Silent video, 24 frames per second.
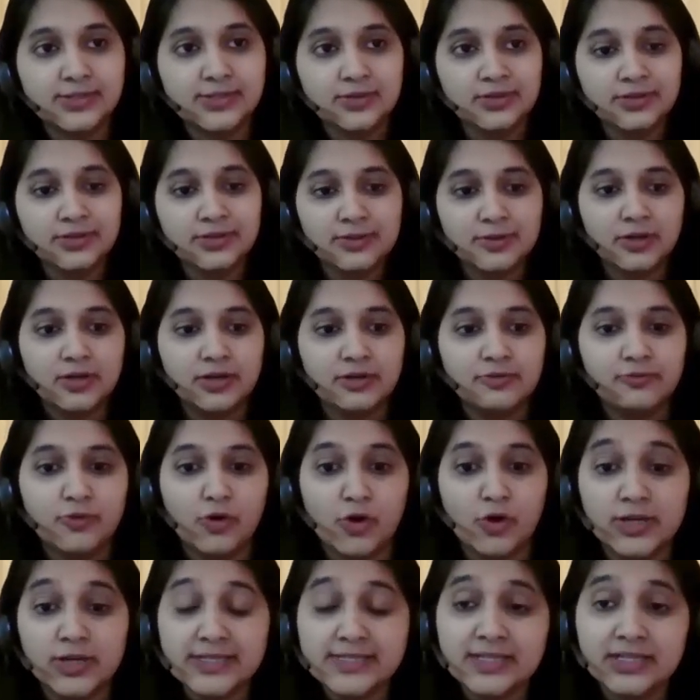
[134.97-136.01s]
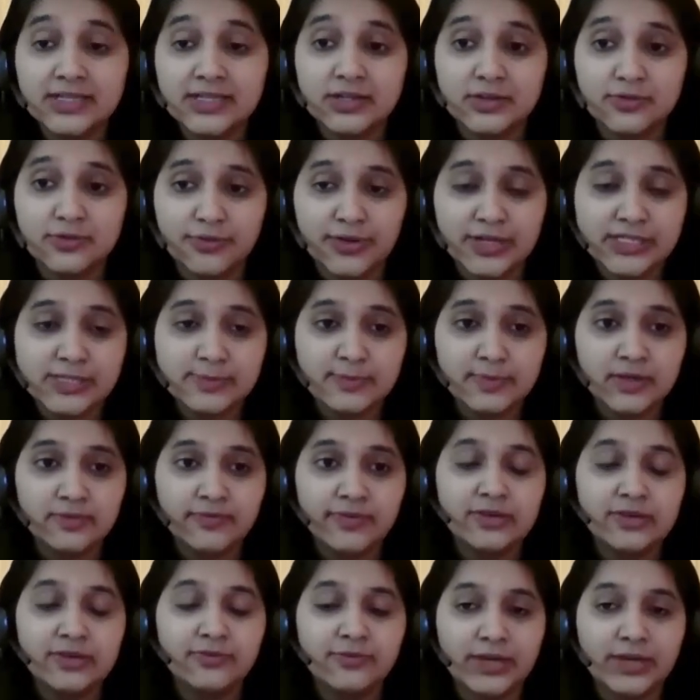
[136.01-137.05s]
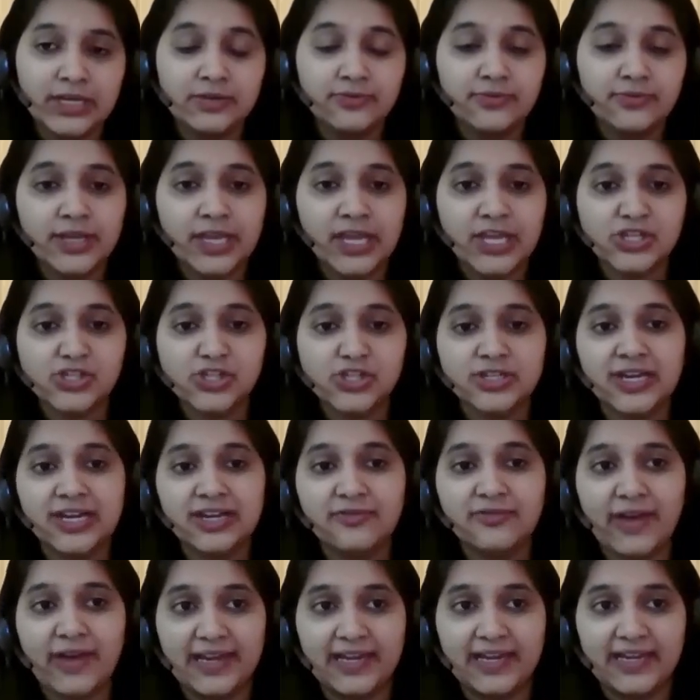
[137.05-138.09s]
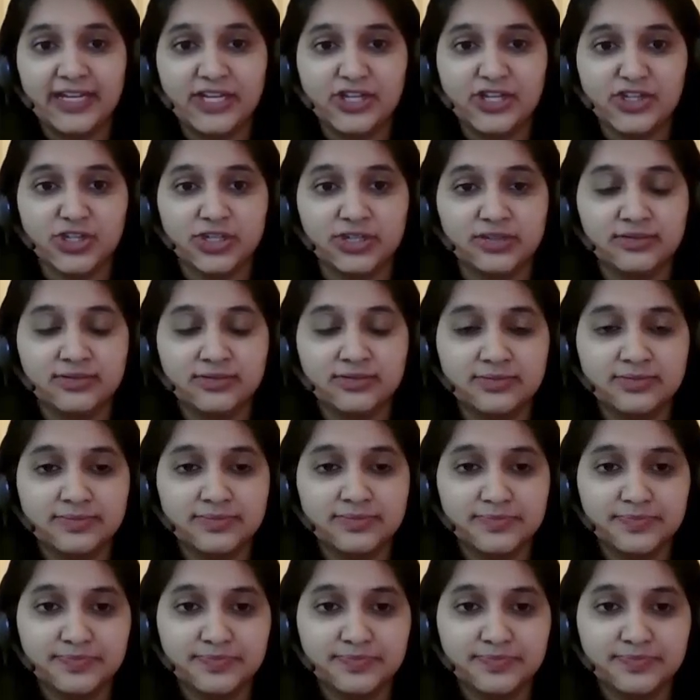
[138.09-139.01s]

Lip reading: So, what is the difference between verification and validation?